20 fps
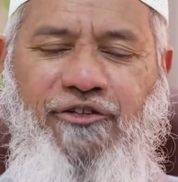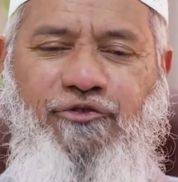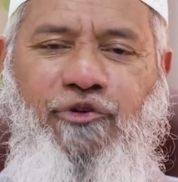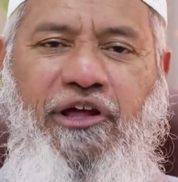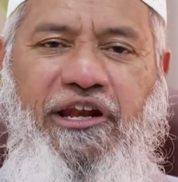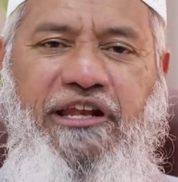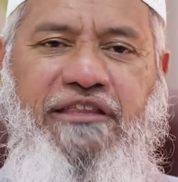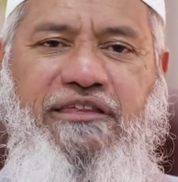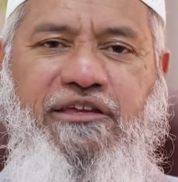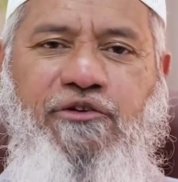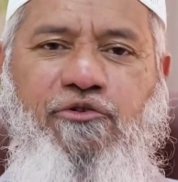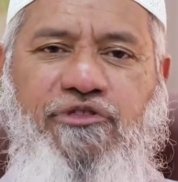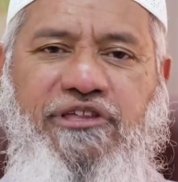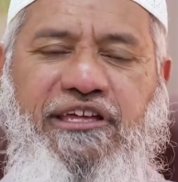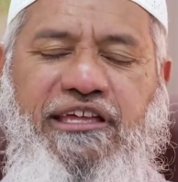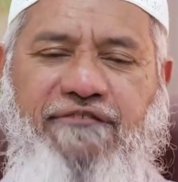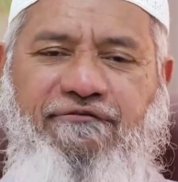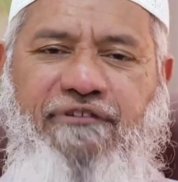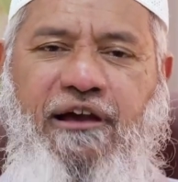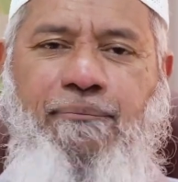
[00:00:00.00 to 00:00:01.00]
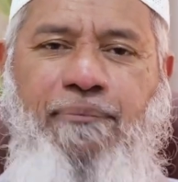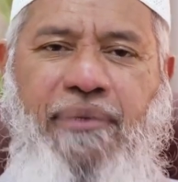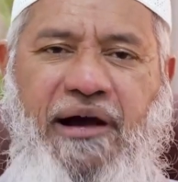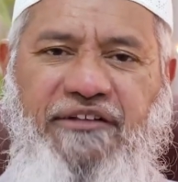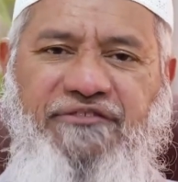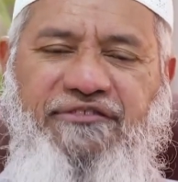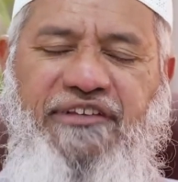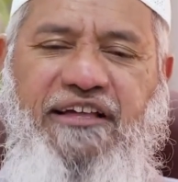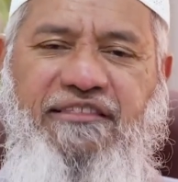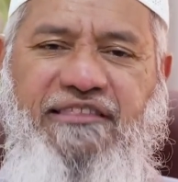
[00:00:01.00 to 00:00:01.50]
So anything you say, if I
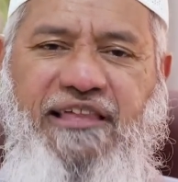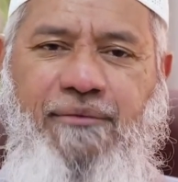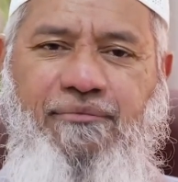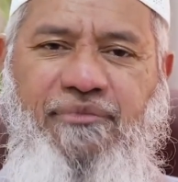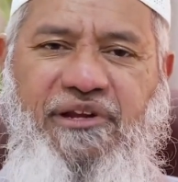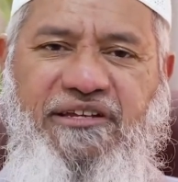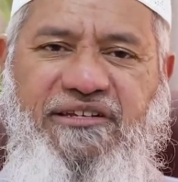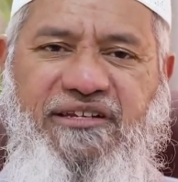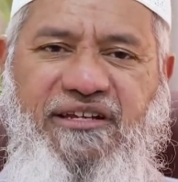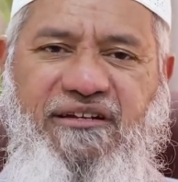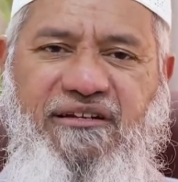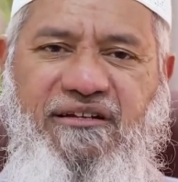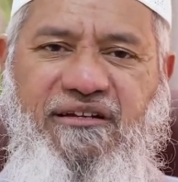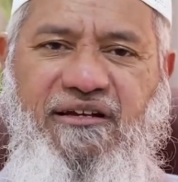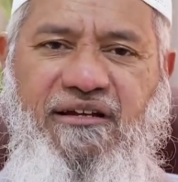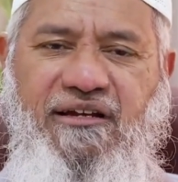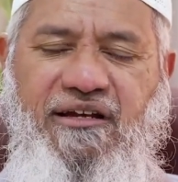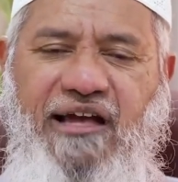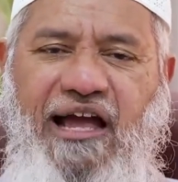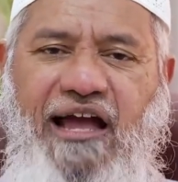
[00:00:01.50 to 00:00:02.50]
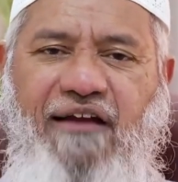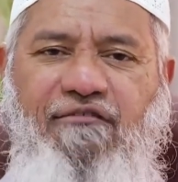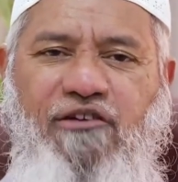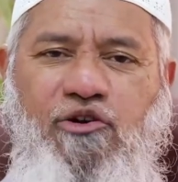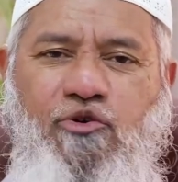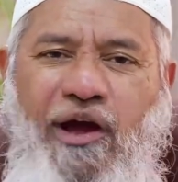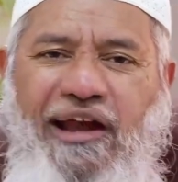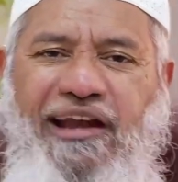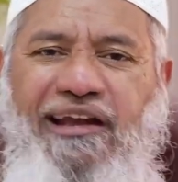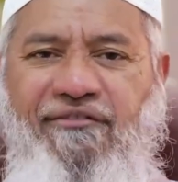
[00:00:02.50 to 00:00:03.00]
pass the examination, I
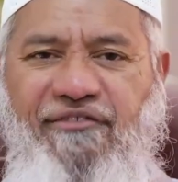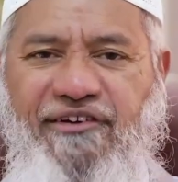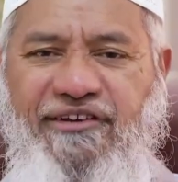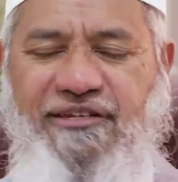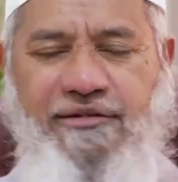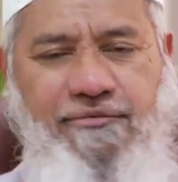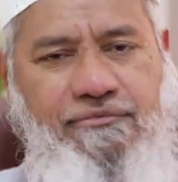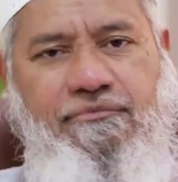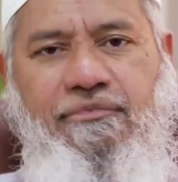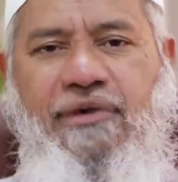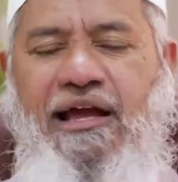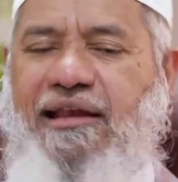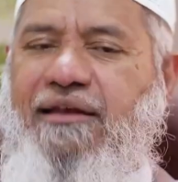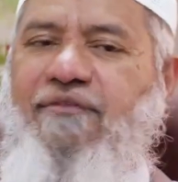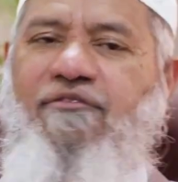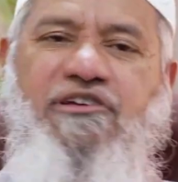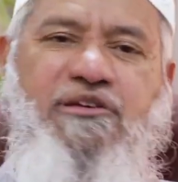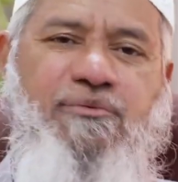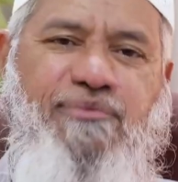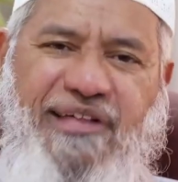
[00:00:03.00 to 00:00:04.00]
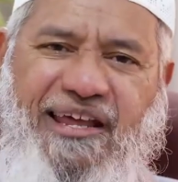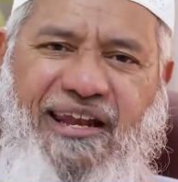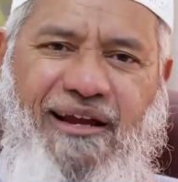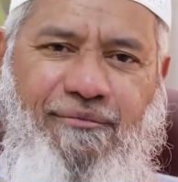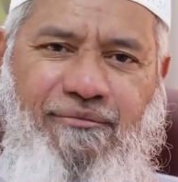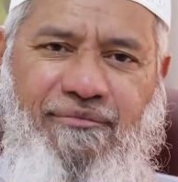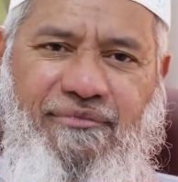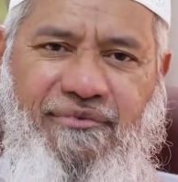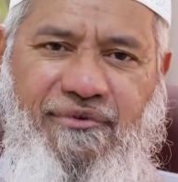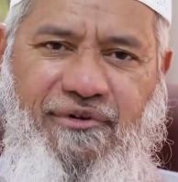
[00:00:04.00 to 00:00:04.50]
will do idol worship. Idol worship is
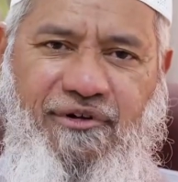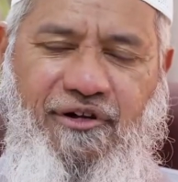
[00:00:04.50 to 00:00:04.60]
haram.